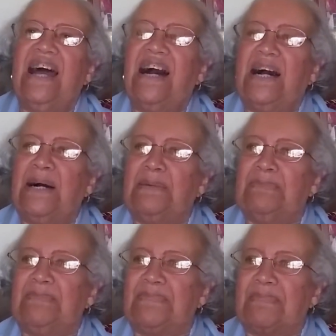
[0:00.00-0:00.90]

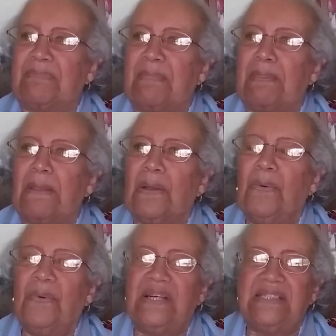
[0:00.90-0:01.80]

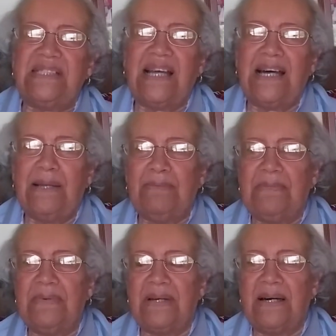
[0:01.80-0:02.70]
One time,